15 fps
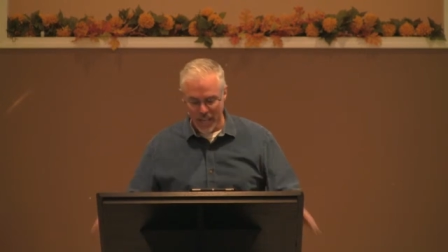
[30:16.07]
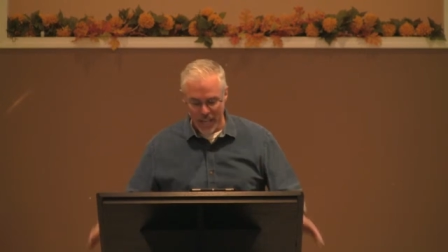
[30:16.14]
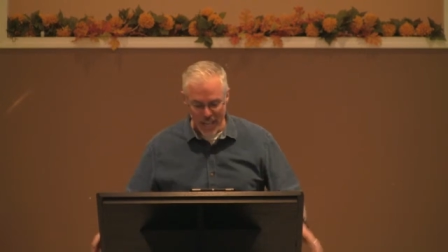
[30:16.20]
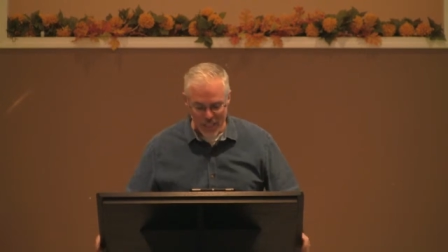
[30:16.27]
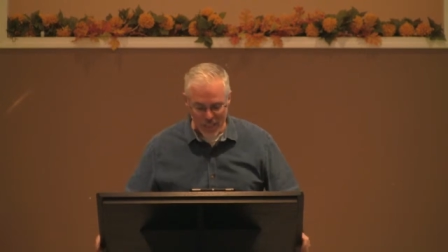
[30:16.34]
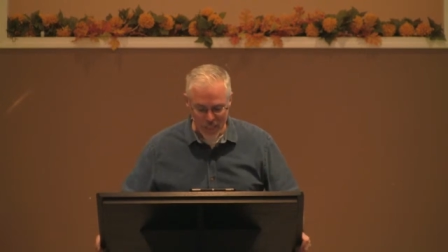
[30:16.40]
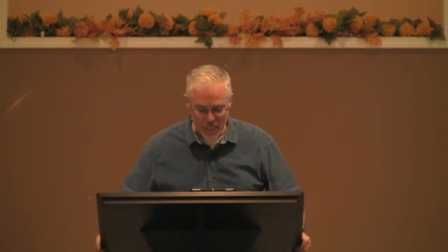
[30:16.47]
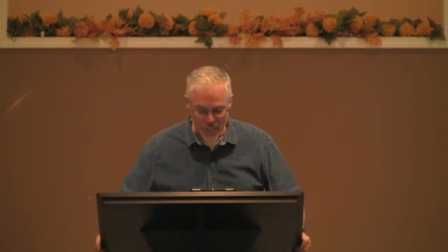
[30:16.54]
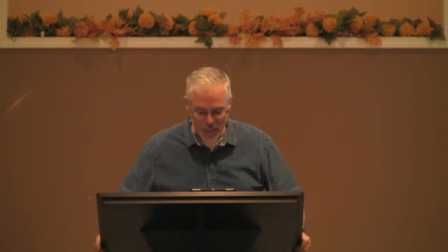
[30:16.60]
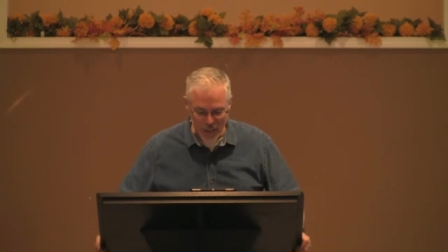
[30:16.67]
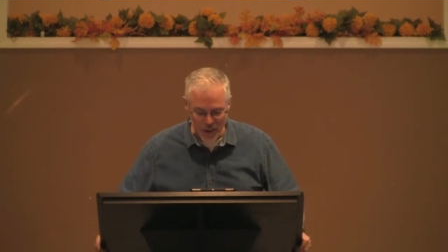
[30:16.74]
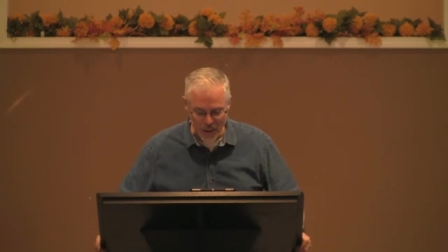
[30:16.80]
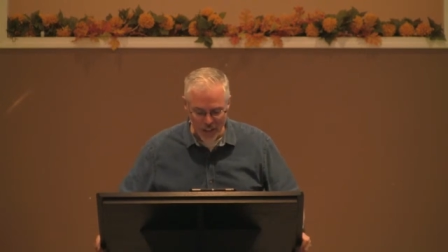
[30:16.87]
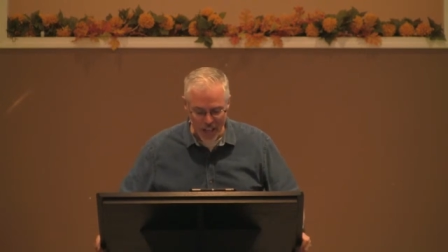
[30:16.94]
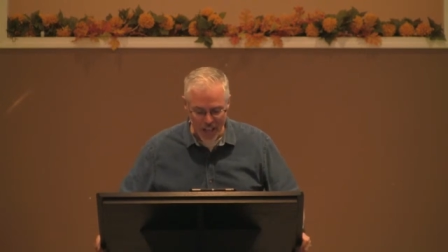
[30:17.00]
in
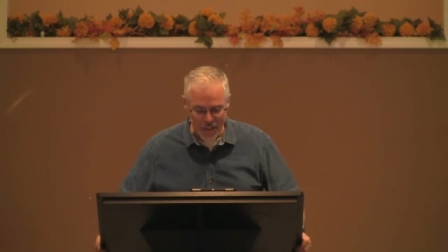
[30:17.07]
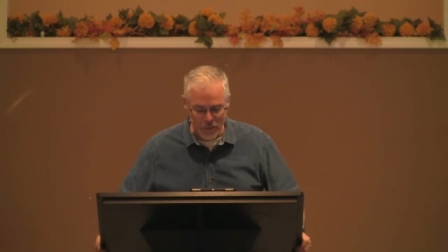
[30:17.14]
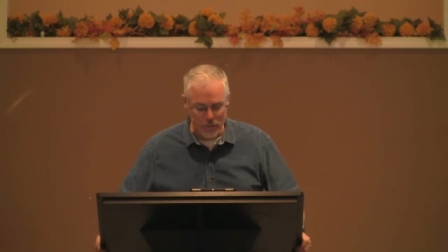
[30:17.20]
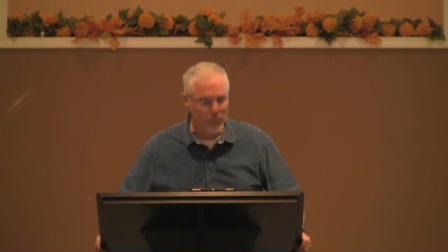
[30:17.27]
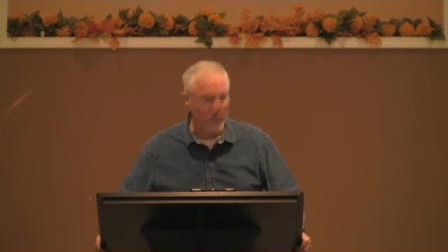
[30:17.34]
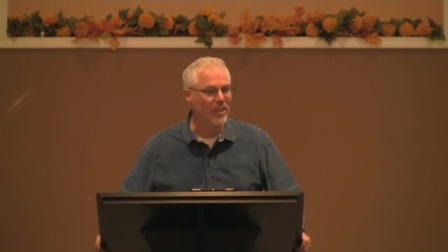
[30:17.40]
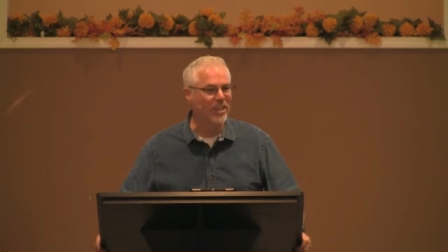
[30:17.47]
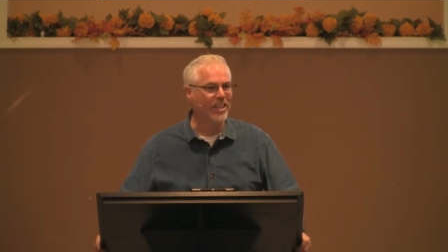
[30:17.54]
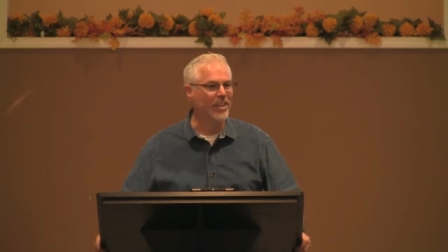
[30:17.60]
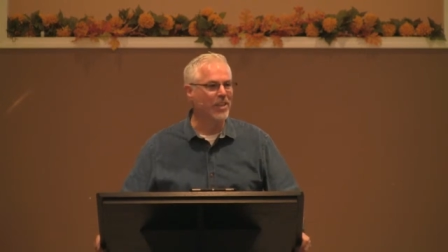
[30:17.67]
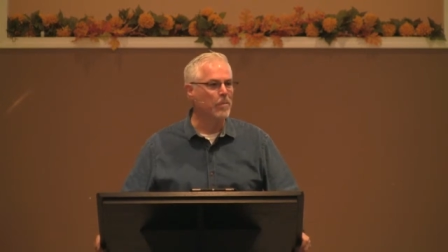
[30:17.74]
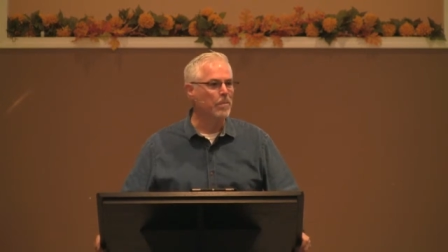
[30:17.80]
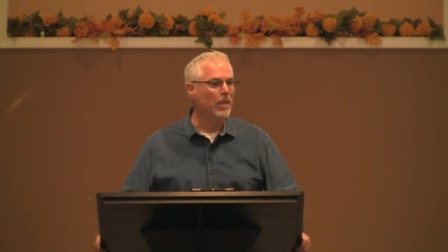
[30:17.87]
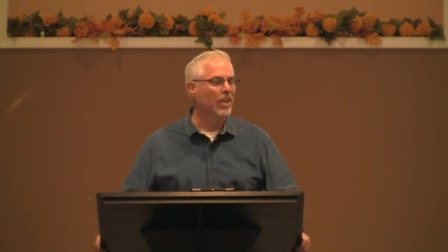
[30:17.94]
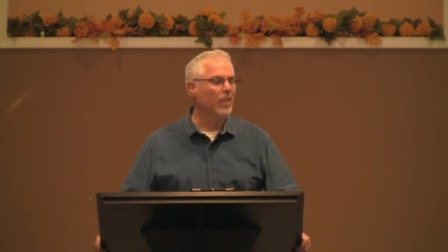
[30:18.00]
their life.
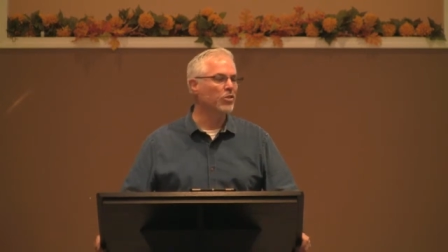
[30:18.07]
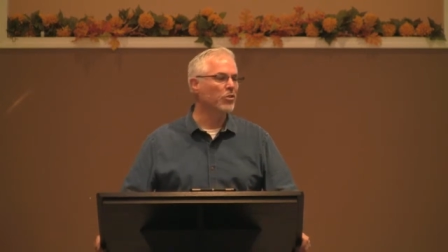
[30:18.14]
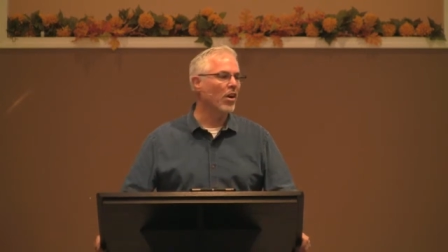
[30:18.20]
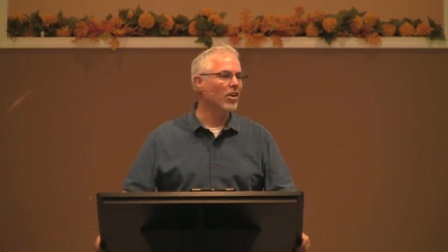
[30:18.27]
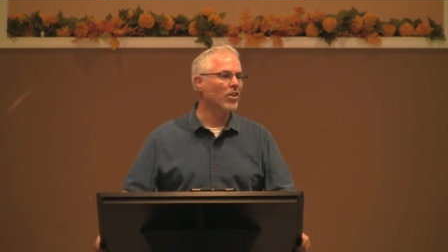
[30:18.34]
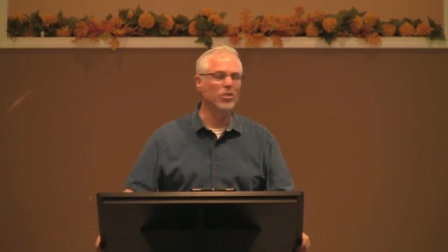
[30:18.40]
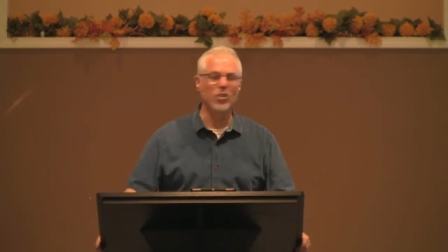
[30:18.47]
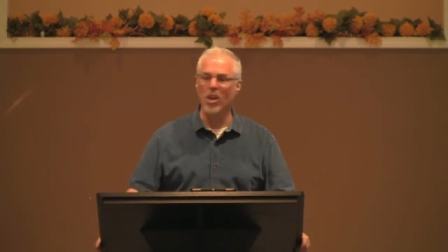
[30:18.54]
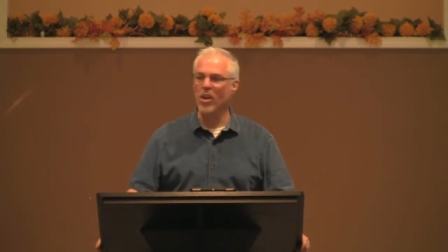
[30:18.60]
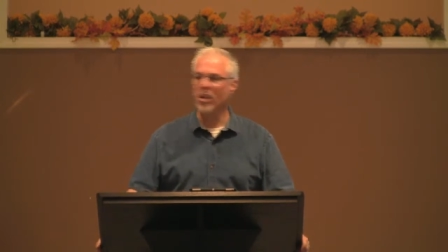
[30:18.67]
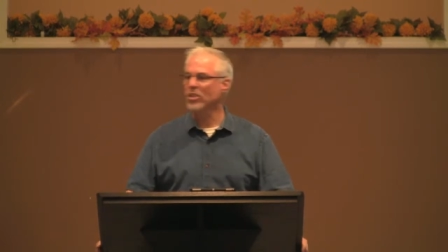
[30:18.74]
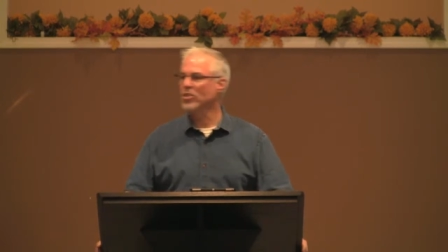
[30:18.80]
As far as they're